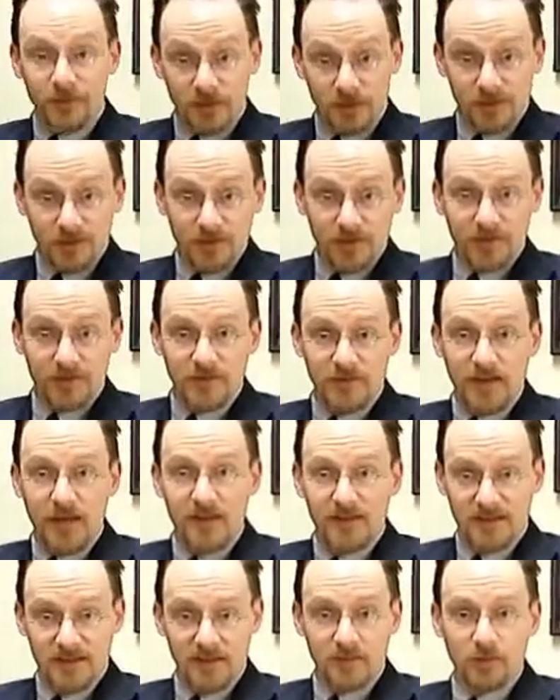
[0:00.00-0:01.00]
differences
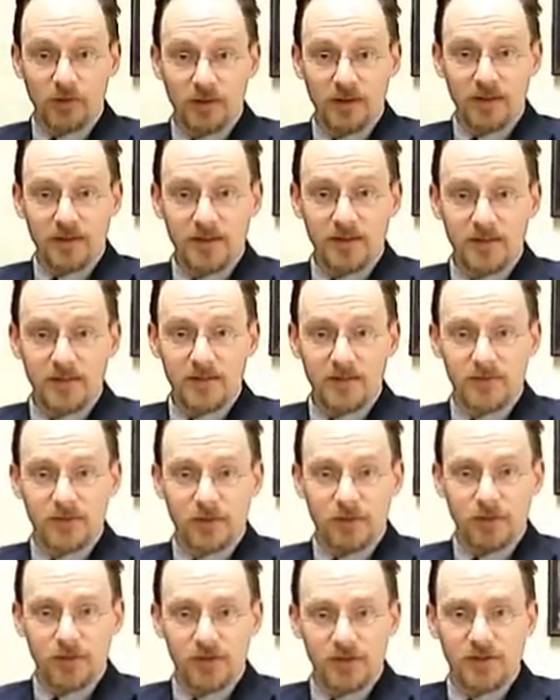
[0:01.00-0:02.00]
and similarities,
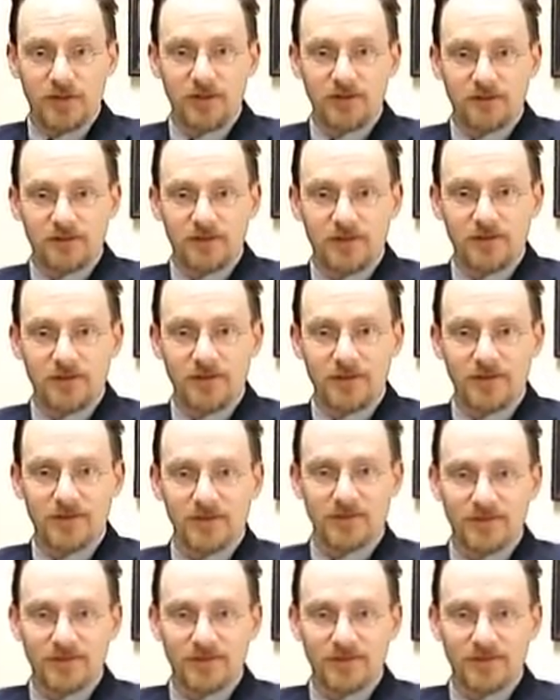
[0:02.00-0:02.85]
or just differences?